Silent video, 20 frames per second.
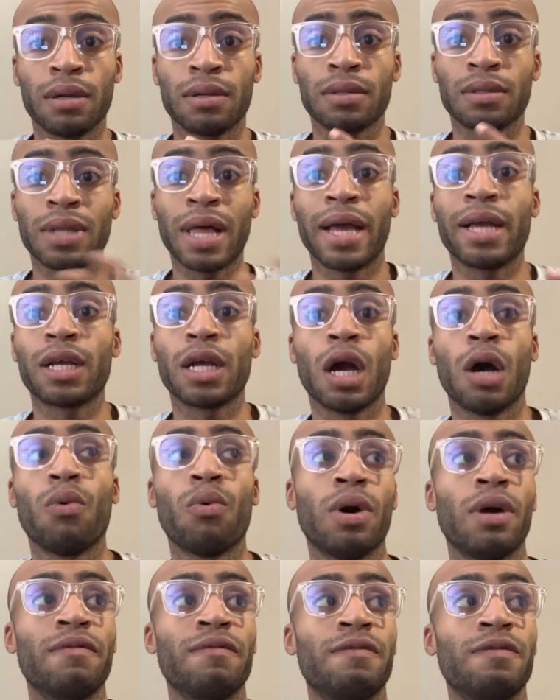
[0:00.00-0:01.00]
let
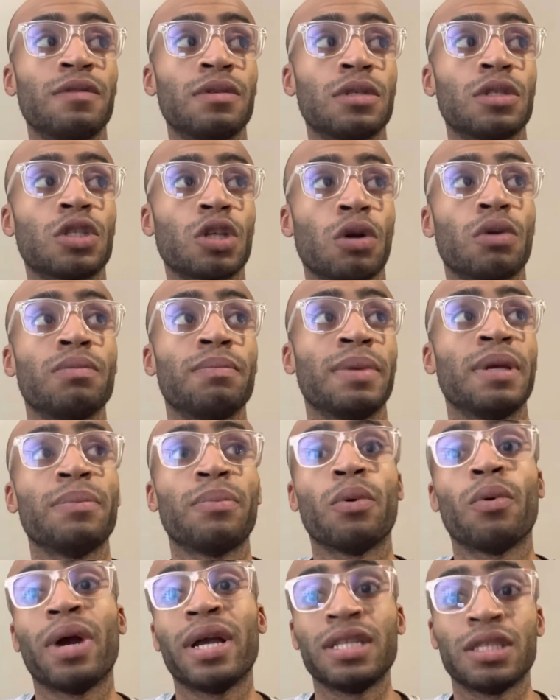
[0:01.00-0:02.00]
go of certain
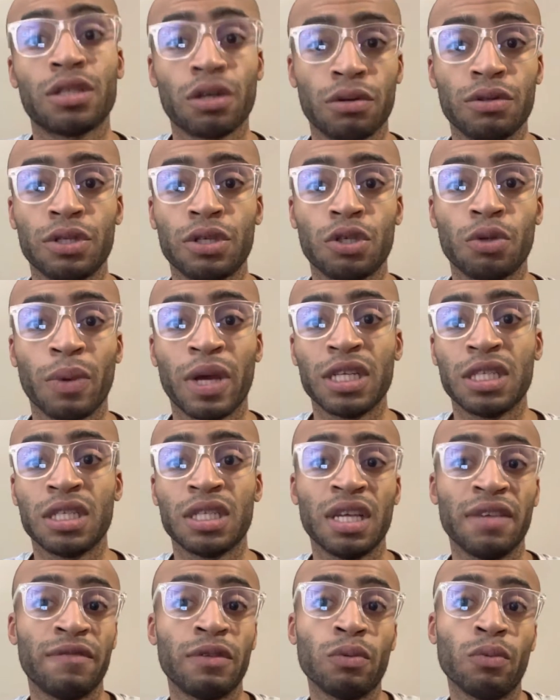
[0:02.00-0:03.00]
people in certain
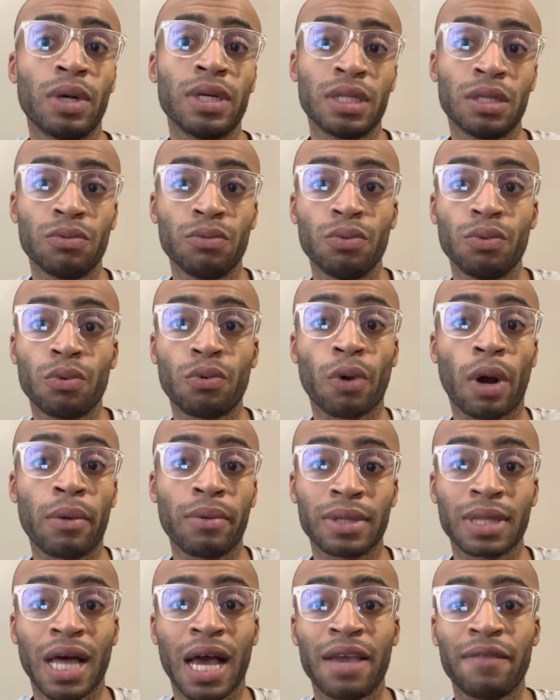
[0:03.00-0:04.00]
situations if you want to
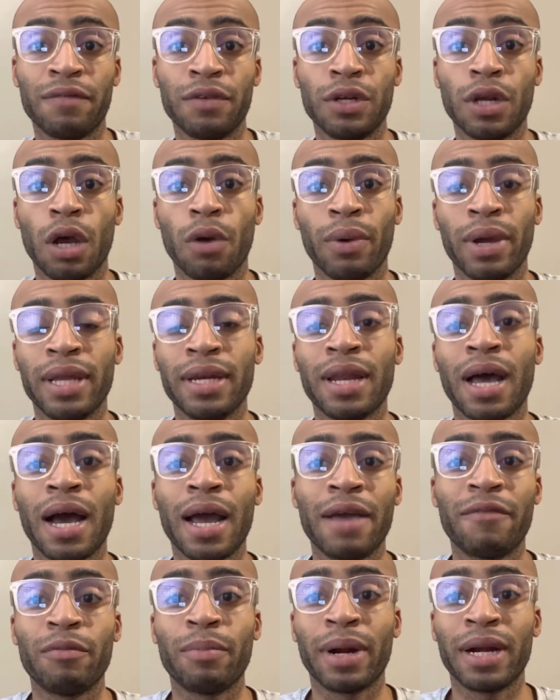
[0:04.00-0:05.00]
grow in life, and
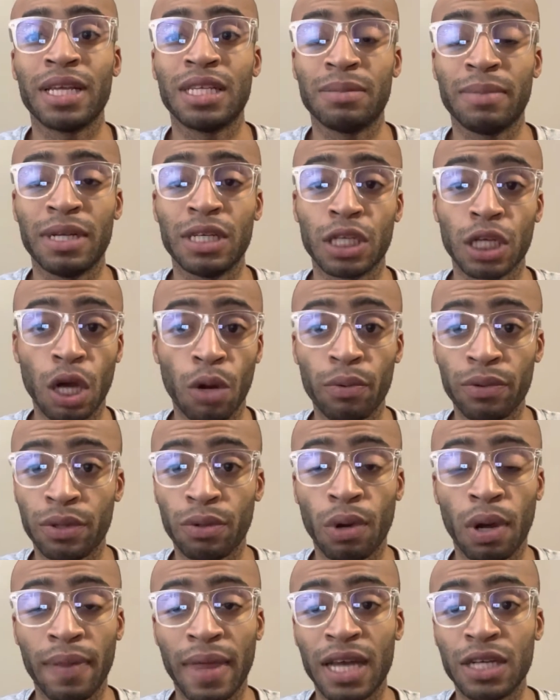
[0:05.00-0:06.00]
not everybody is meant to go with
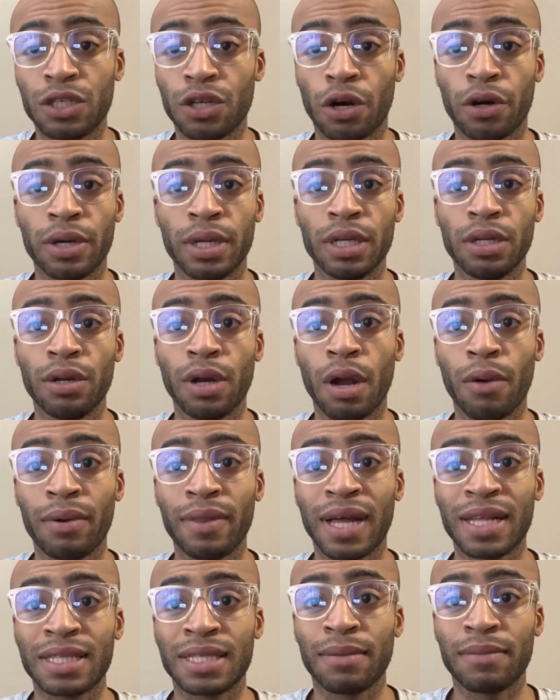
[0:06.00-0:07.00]
you on that journey,
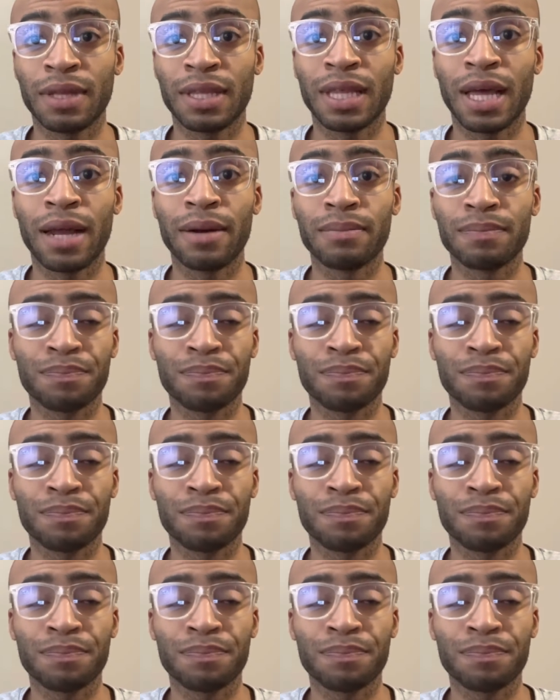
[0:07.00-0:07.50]
and that's something that